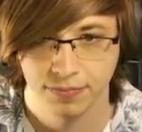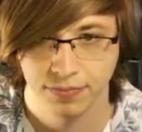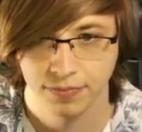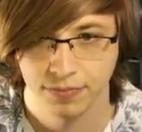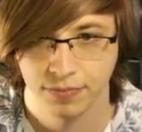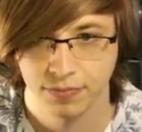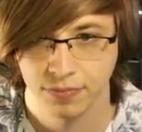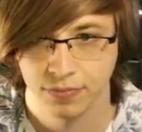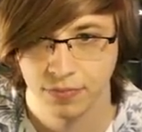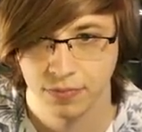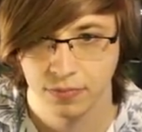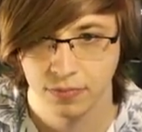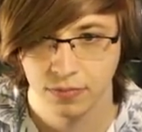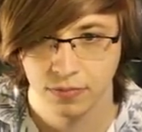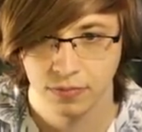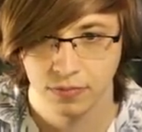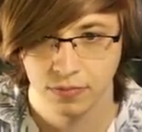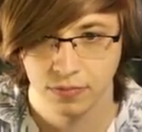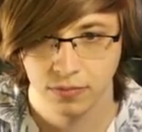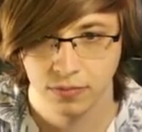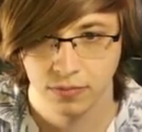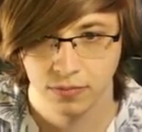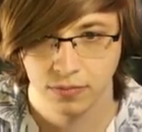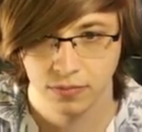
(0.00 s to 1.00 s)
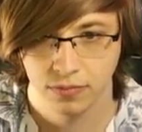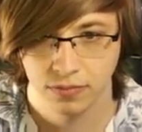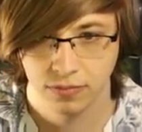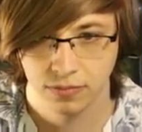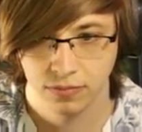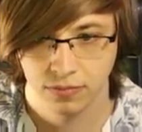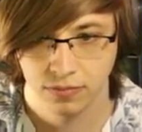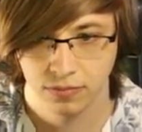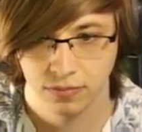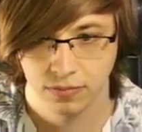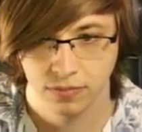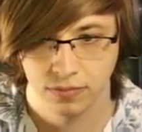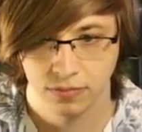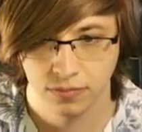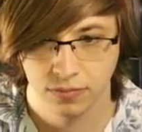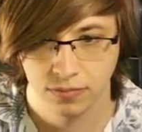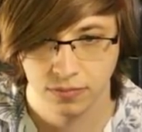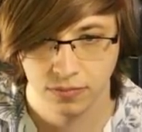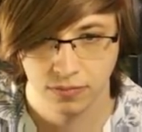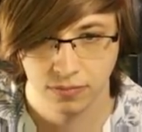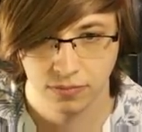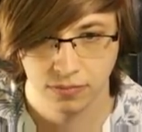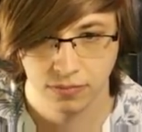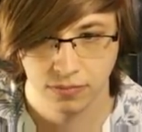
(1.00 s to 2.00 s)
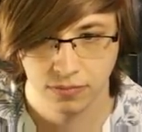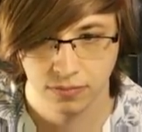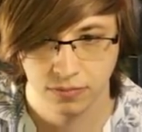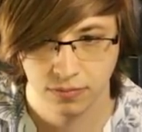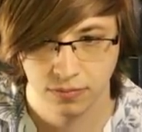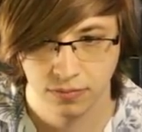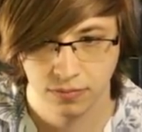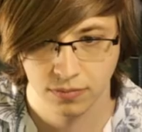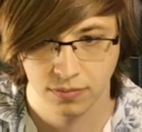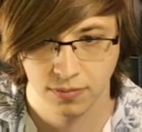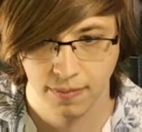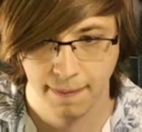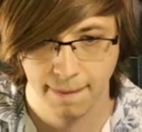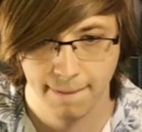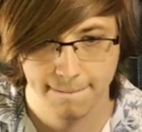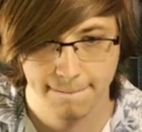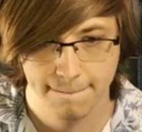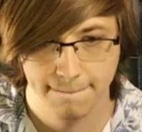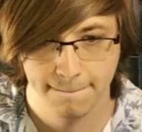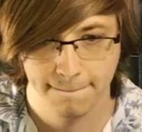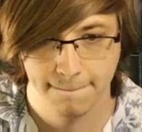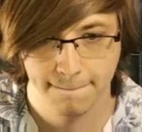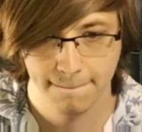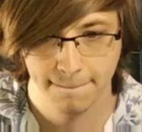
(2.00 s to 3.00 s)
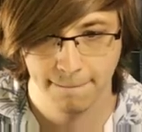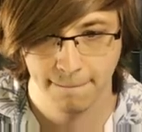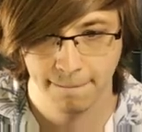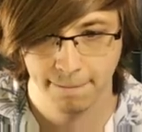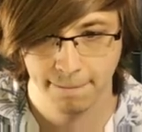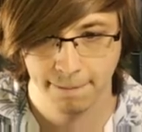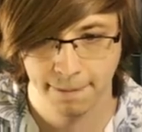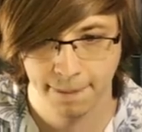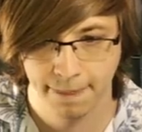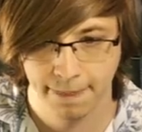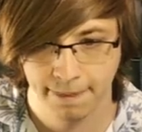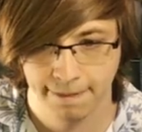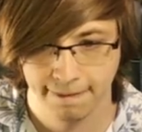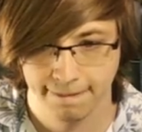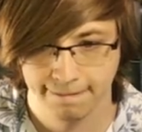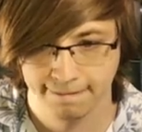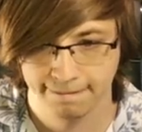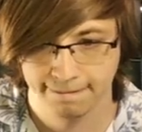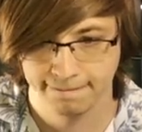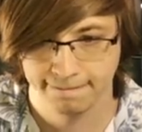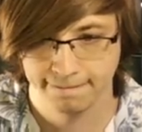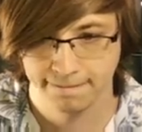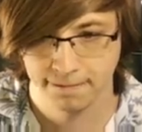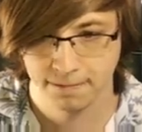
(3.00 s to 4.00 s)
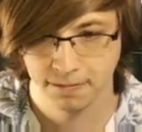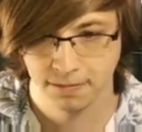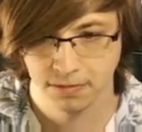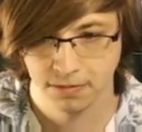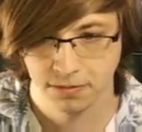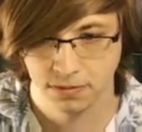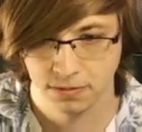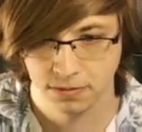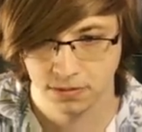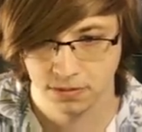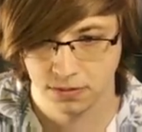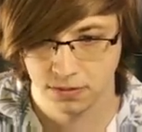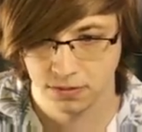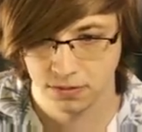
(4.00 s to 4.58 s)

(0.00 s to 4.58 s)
Nothing is said.